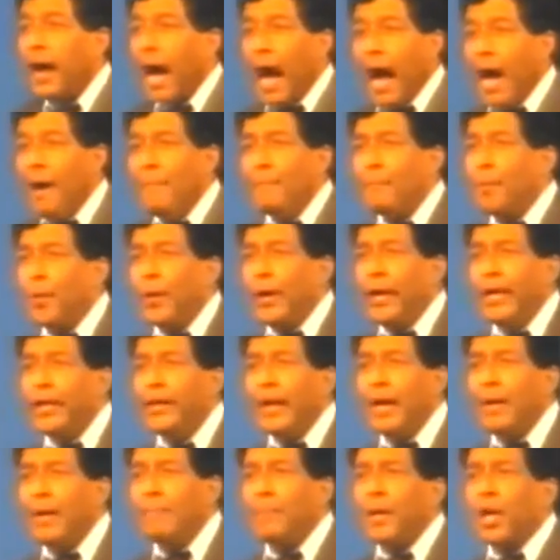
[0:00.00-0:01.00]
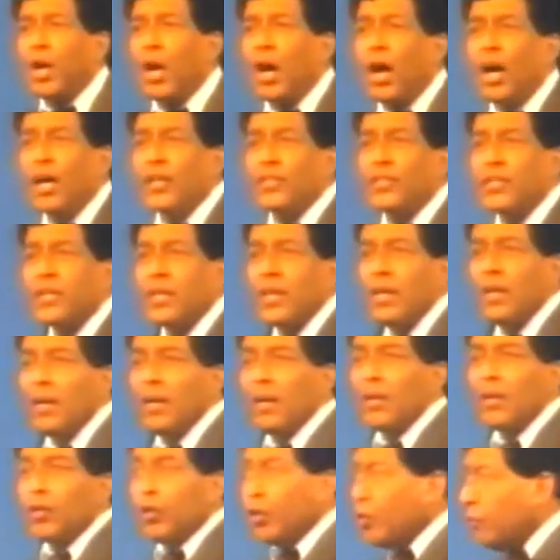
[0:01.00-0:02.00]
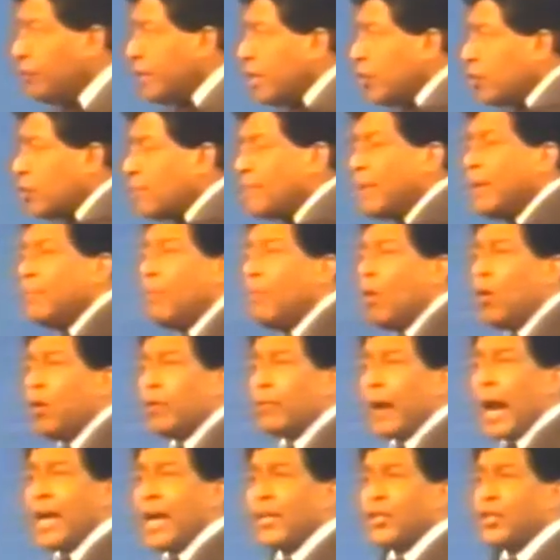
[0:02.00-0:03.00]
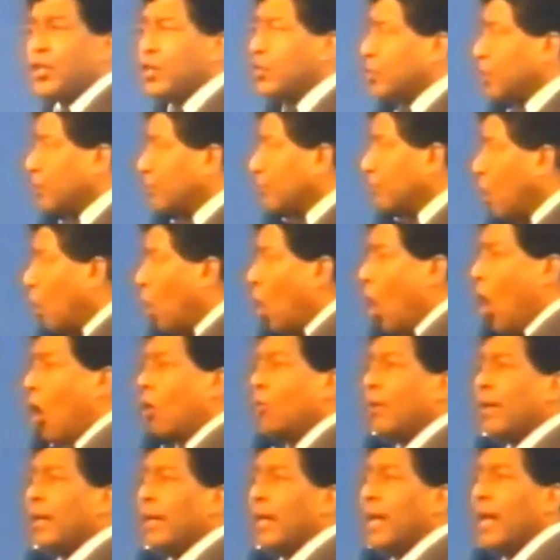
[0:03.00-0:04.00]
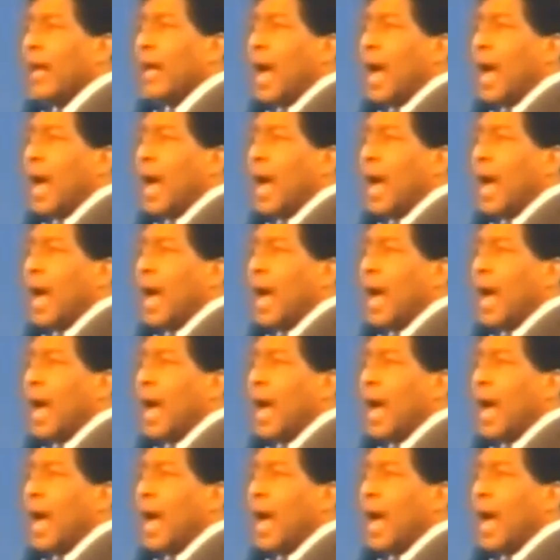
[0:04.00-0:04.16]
I'm praying not because you need to be more righteous and more holy.